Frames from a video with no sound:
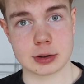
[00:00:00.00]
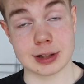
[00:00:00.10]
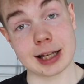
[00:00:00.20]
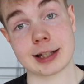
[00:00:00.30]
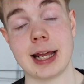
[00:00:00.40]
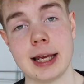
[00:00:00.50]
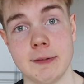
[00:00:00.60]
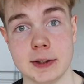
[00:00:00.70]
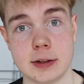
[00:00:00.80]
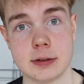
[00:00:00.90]
like
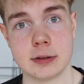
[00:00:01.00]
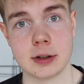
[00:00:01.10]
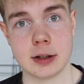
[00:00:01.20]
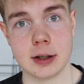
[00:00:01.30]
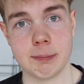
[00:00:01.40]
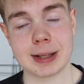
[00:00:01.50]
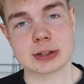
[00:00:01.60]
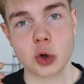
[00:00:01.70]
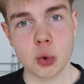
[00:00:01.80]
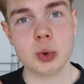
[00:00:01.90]
David,
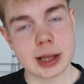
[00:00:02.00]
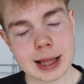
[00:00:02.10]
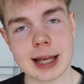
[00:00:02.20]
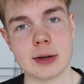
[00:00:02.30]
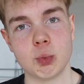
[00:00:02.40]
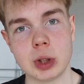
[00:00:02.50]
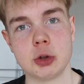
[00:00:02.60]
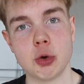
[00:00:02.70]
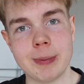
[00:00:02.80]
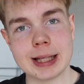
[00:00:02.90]
because only then will
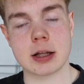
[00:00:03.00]
you be